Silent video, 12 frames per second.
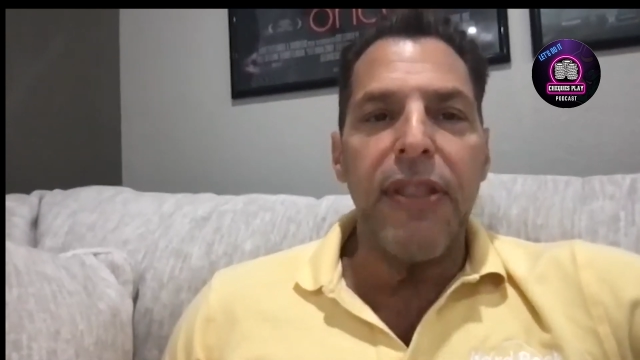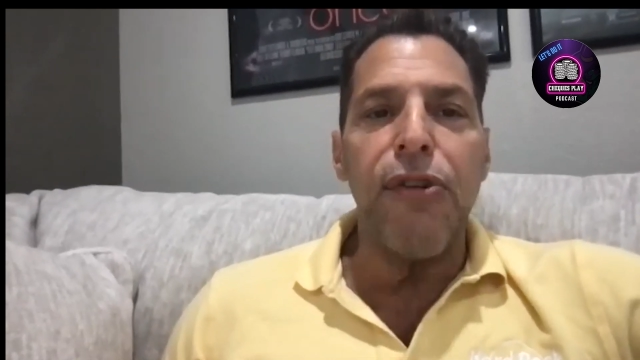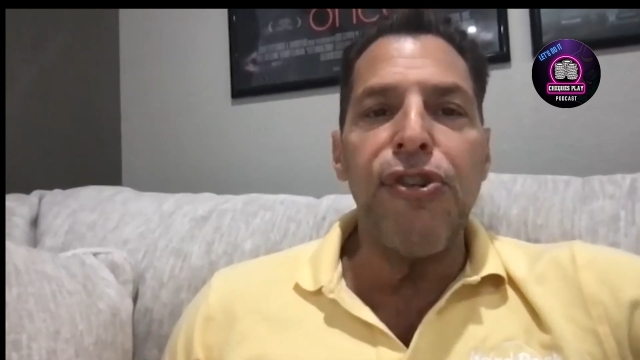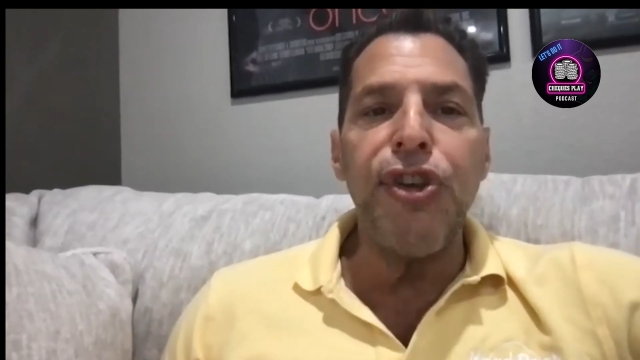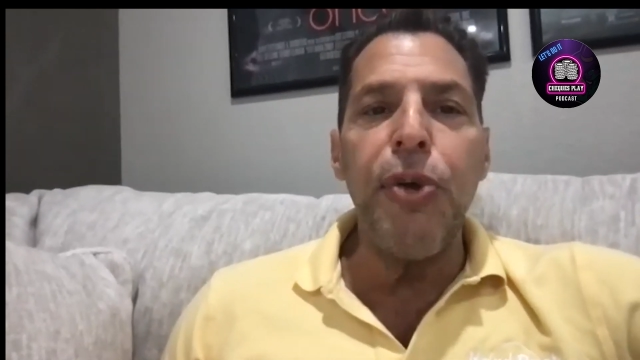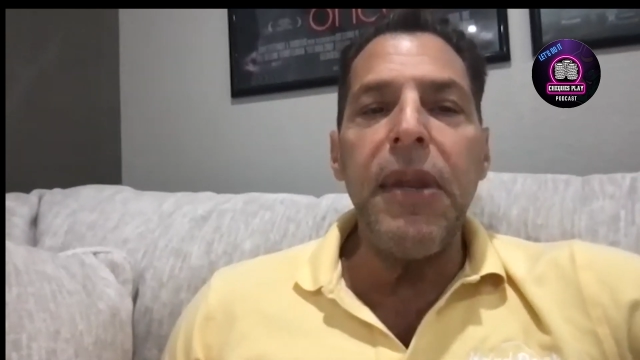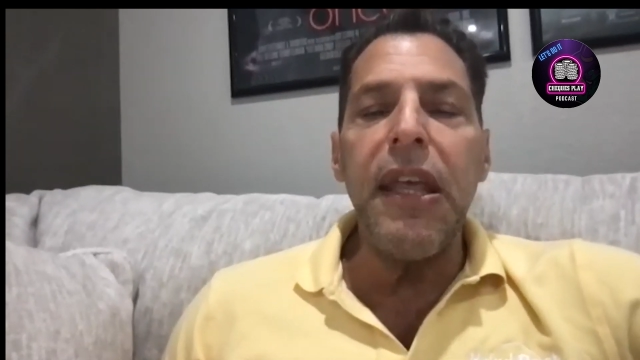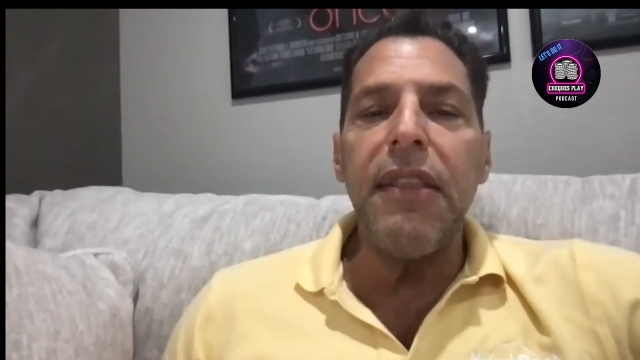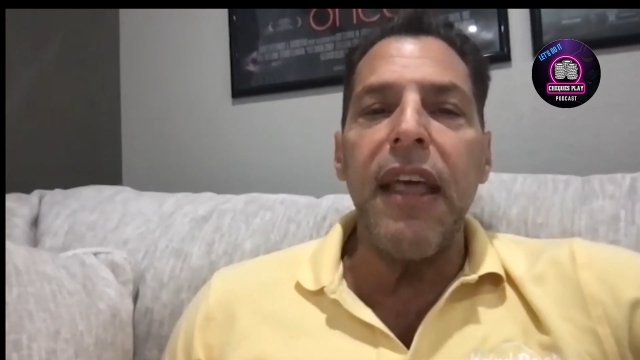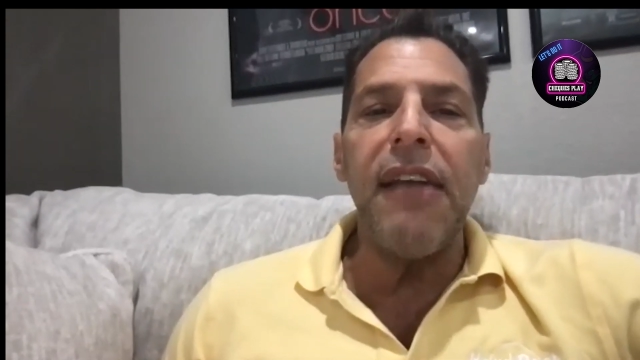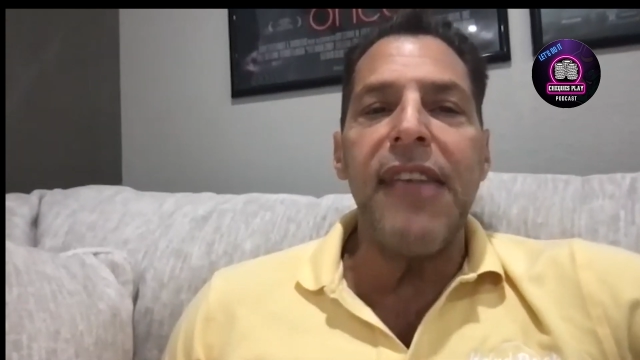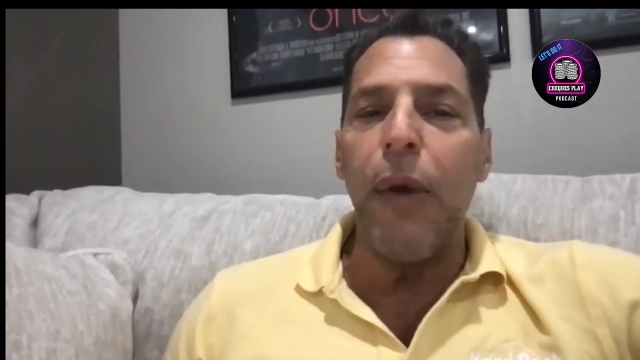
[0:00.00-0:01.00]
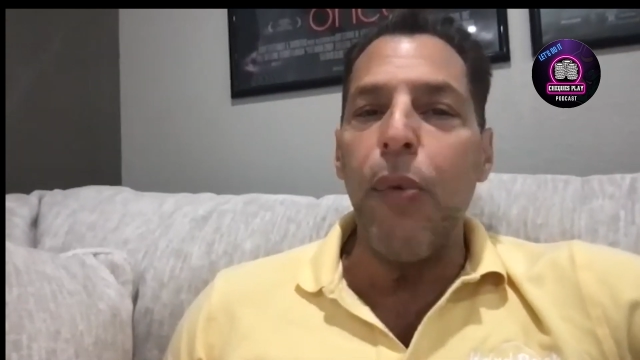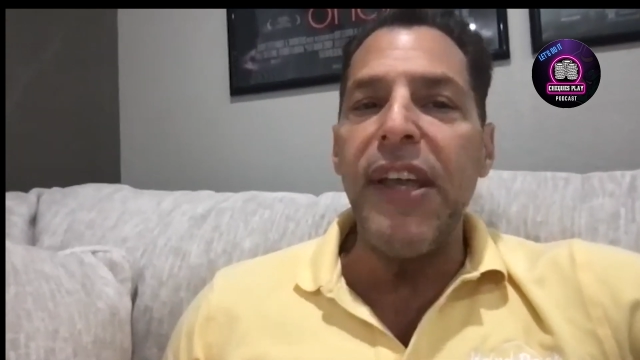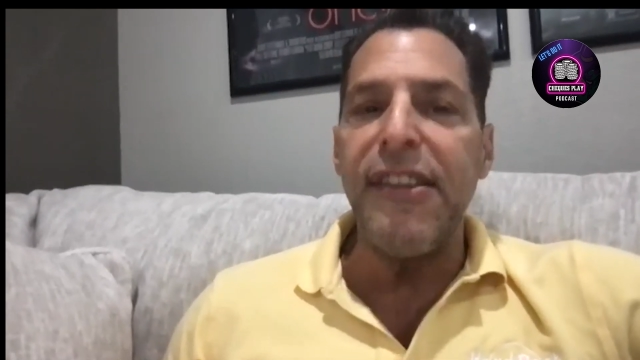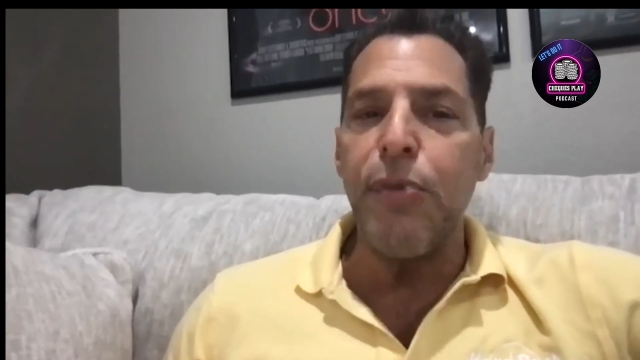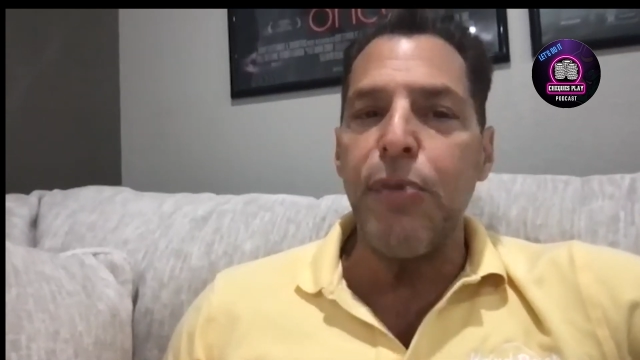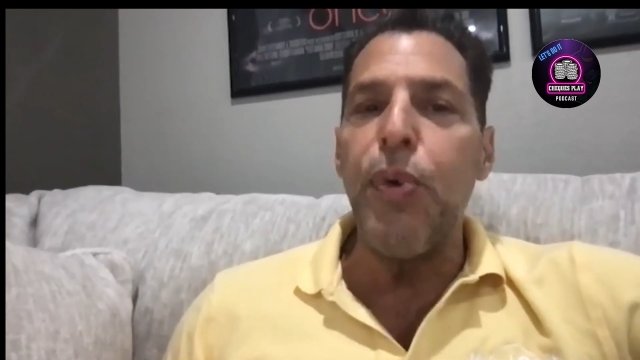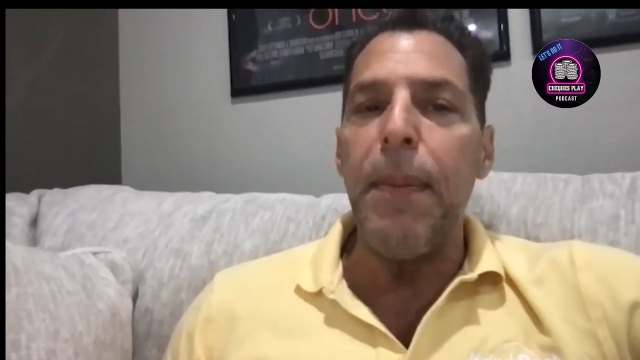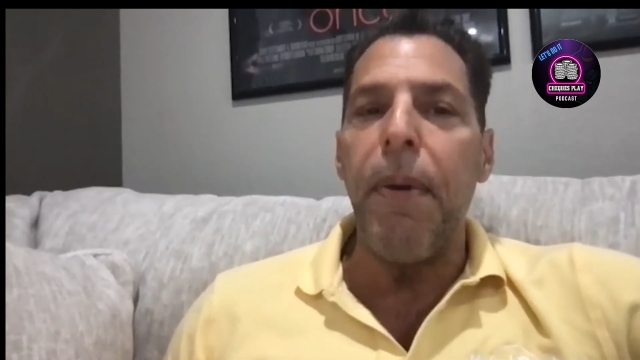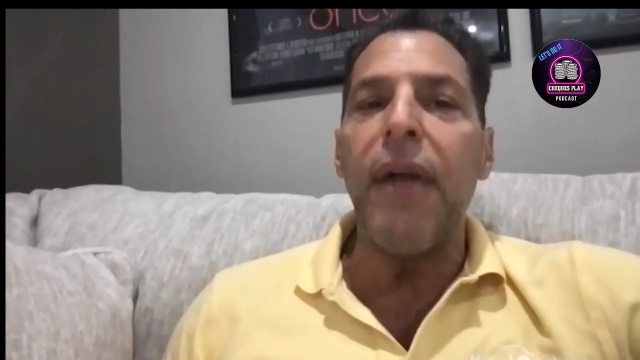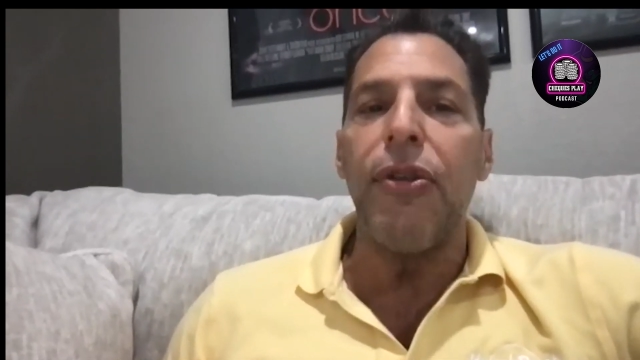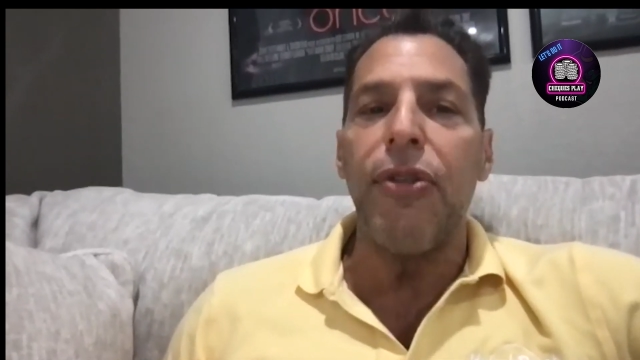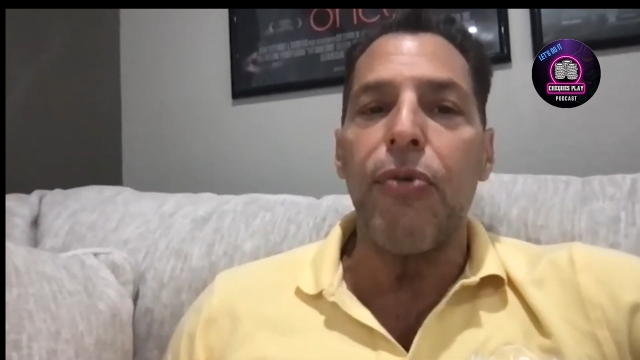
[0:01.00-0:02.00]
There's too many things that we sweep
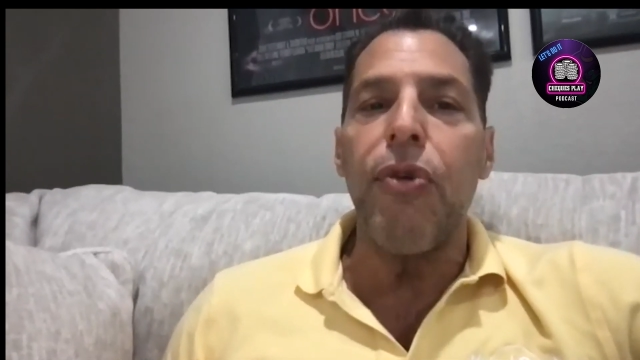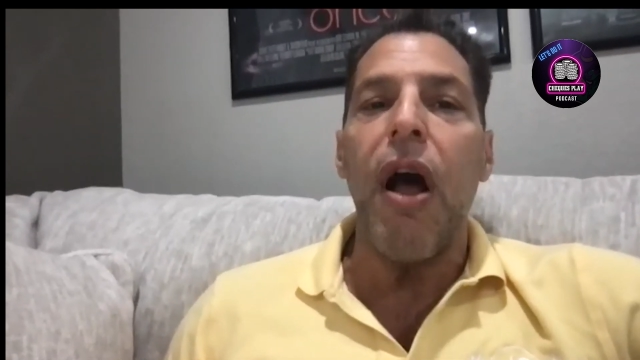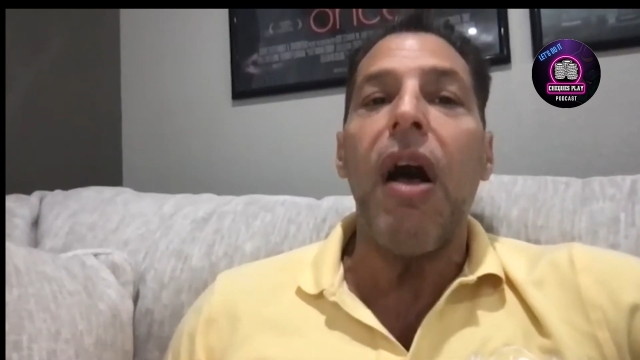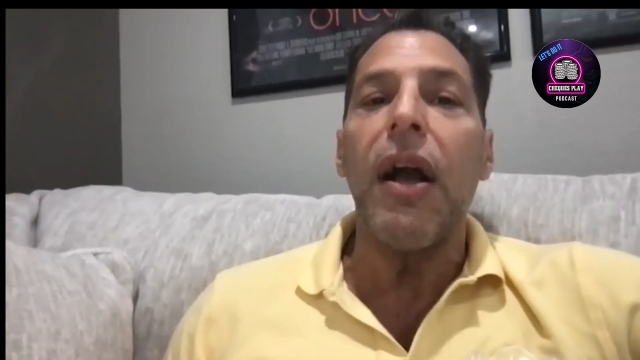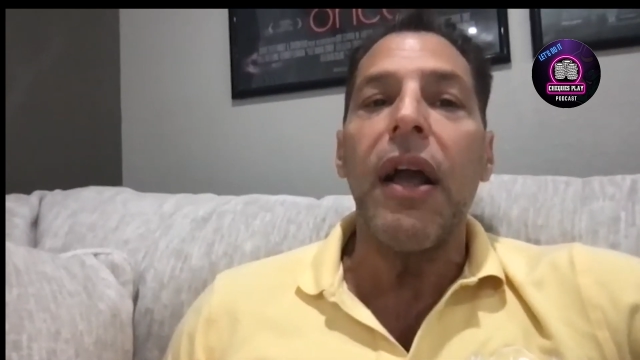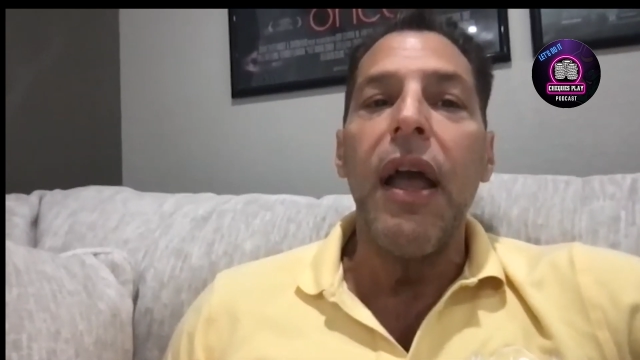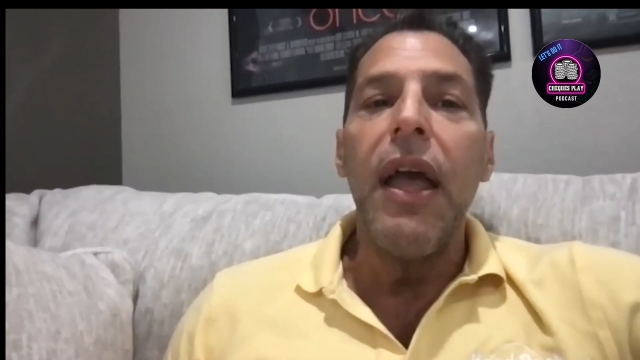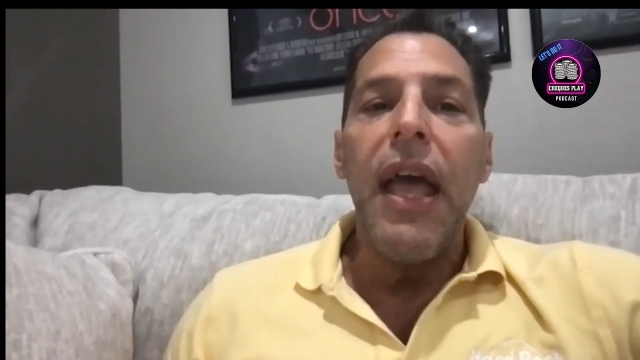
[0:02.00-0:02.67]
under the rug,